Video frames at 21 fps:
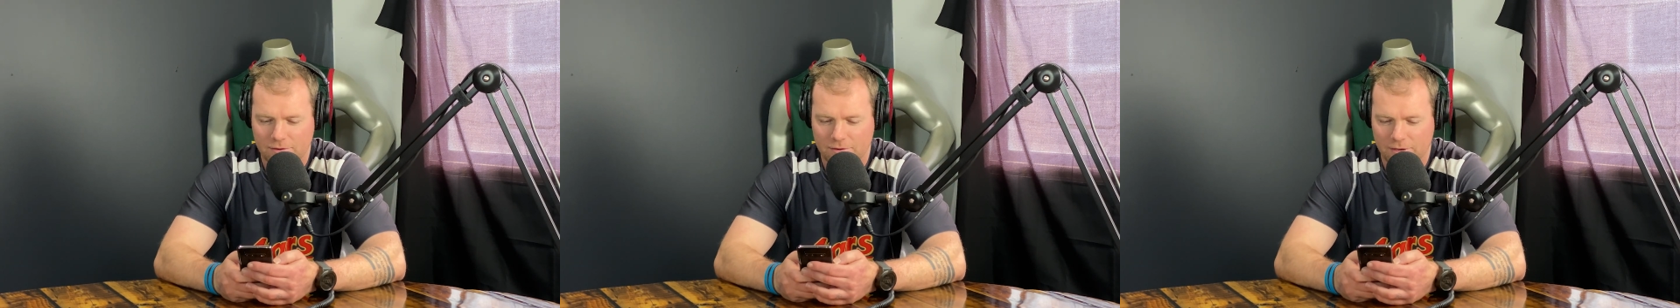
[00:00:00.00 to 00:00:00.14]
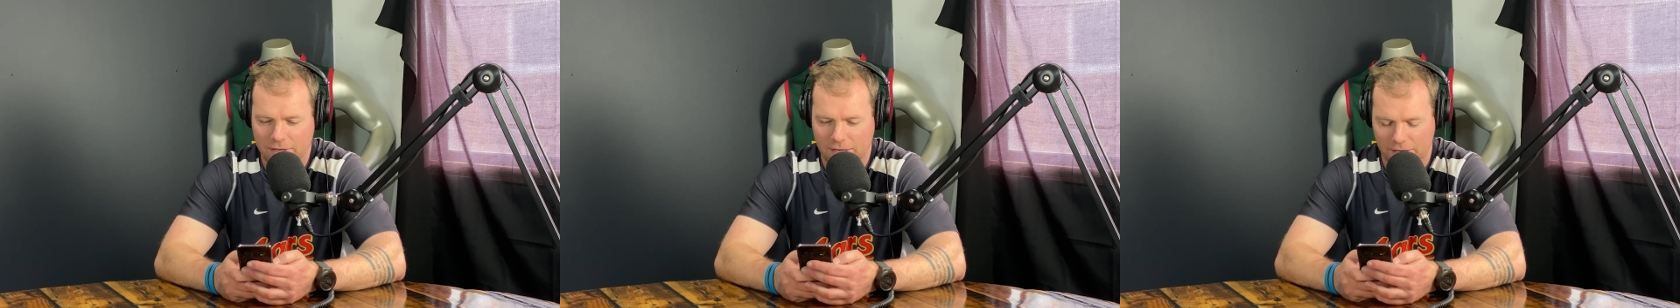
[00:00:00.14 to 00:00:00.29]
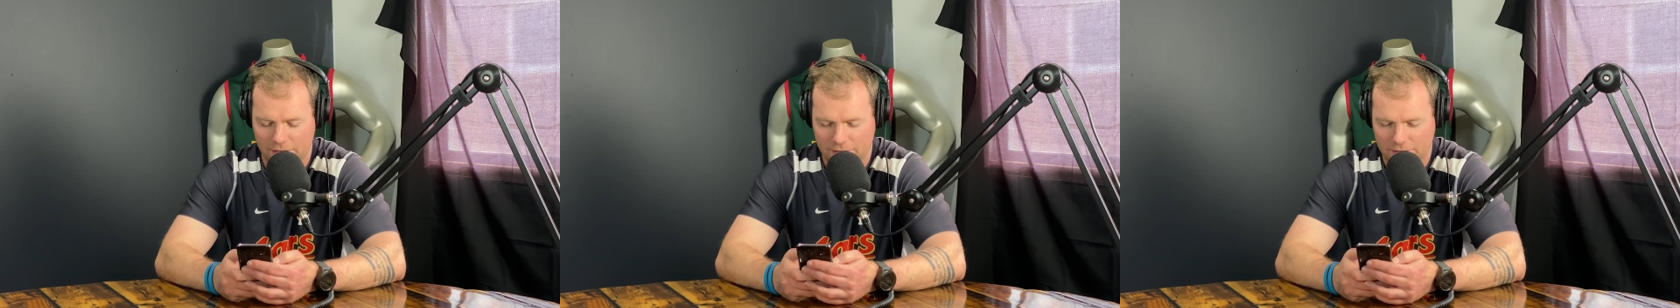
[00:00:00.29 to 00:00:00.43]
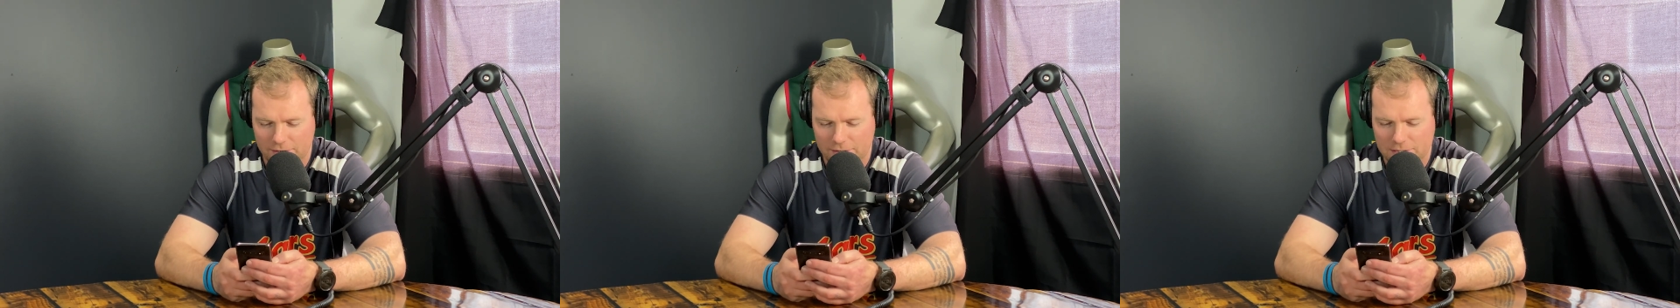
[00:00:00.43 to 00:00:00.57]

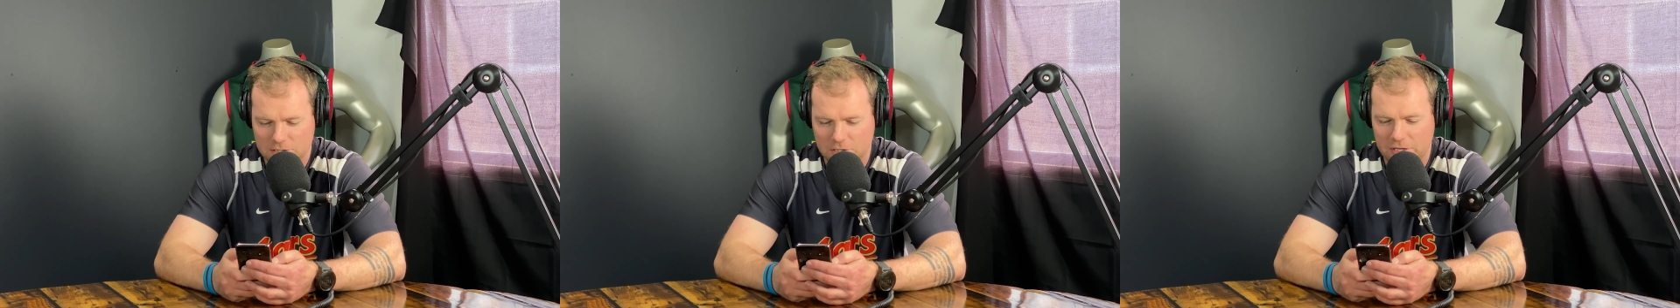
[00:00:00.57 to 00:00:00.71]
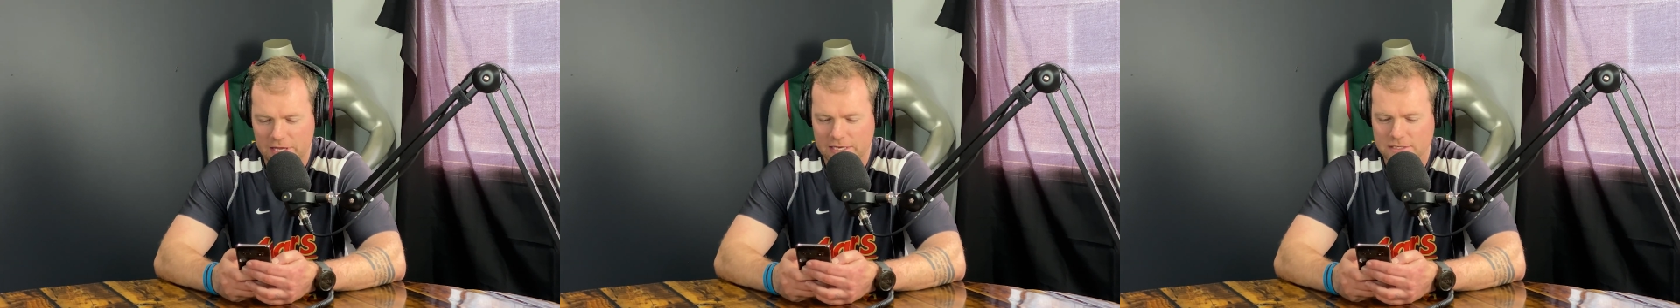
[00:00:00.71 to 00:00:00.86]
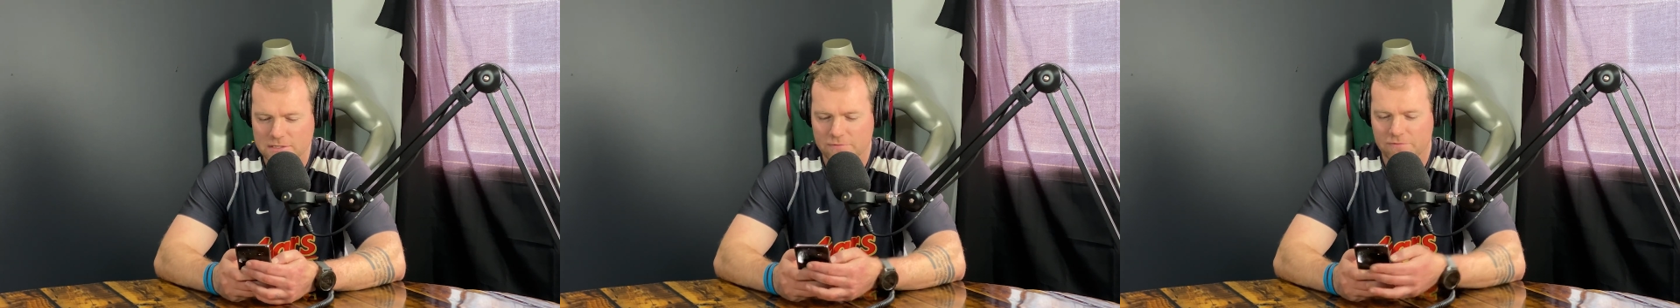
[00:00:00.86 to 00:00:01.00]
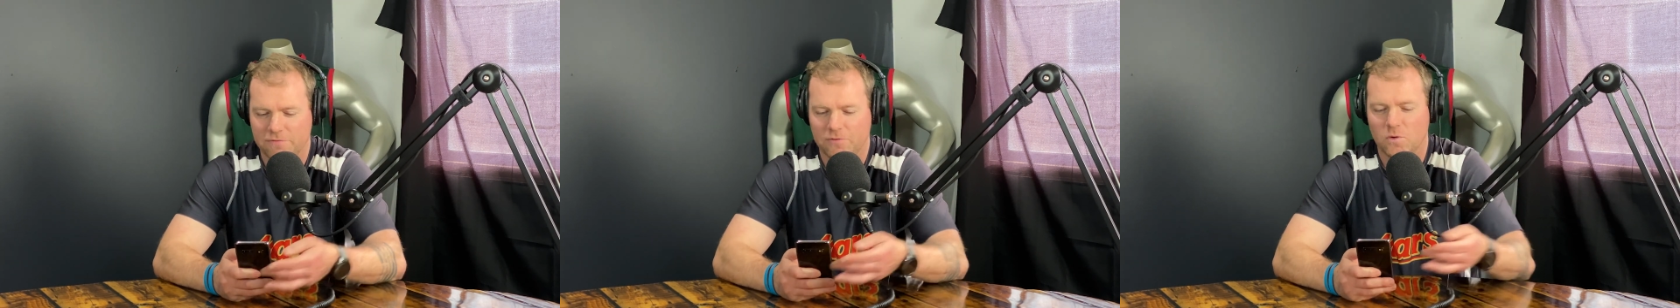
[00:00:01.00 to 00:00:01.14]
Yeah,
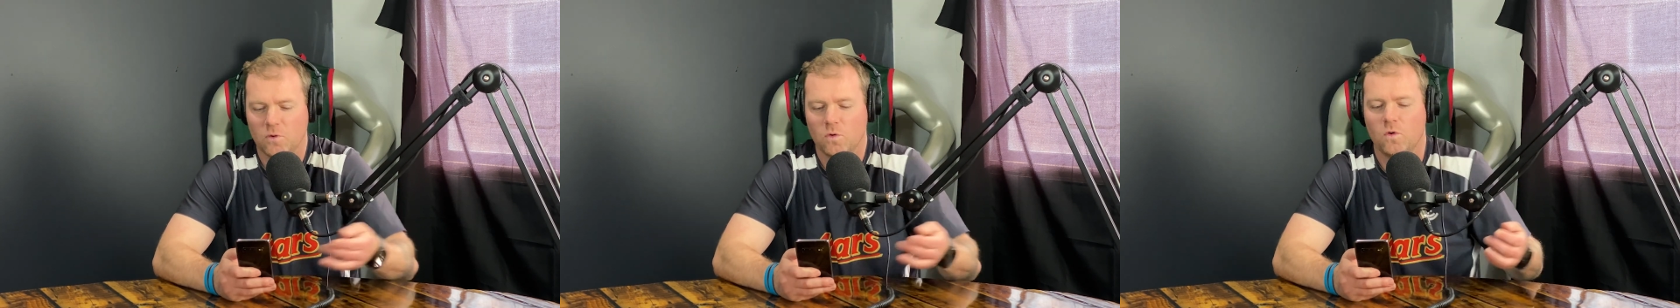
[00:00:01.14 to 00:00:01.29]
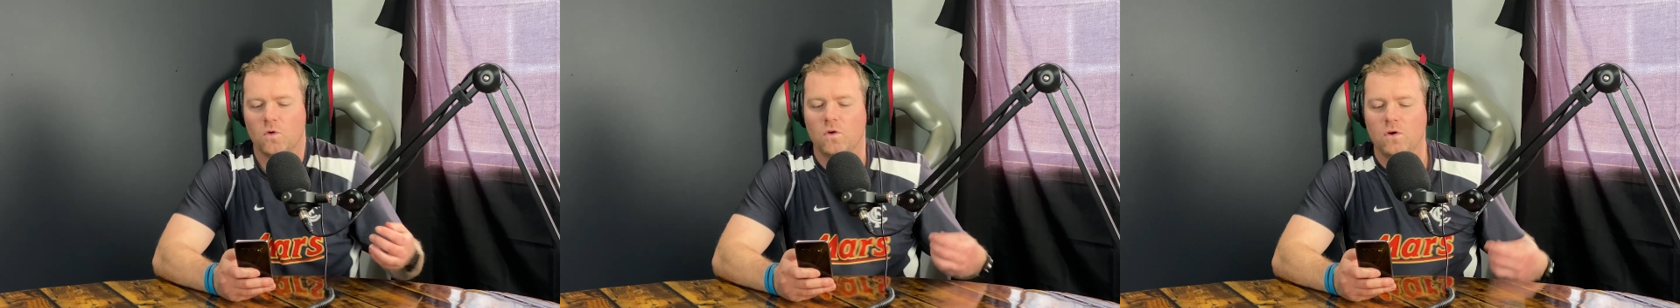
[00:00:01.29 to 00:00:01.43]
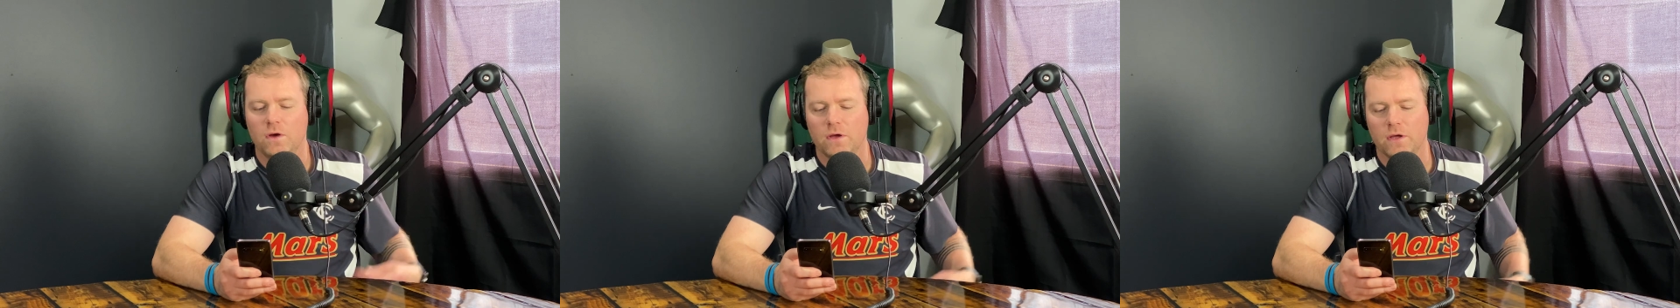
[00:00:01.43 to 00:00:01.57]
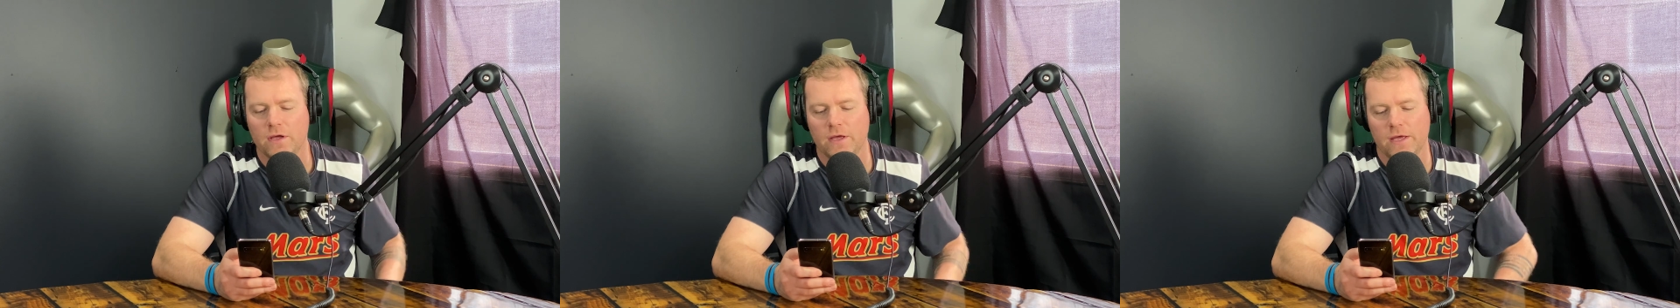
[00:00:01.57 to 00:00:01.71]

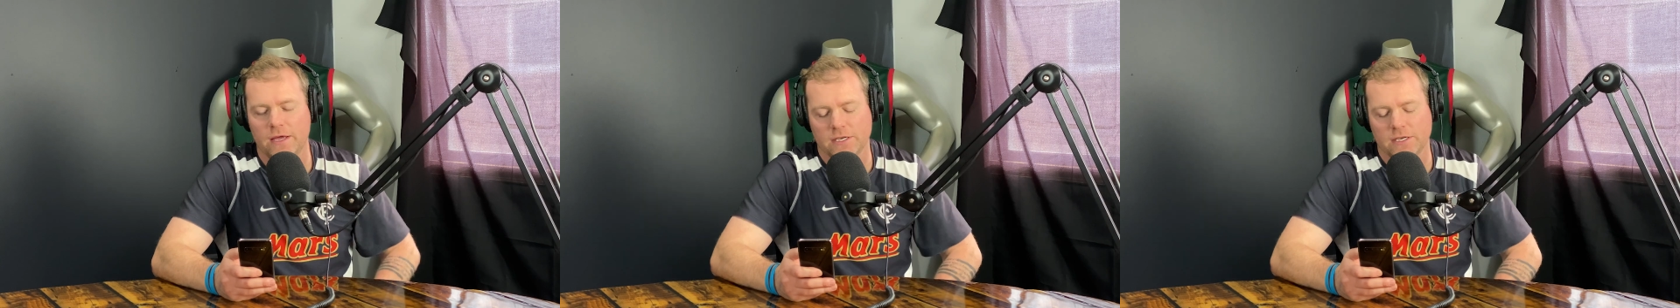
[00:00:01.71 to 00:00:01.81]
2004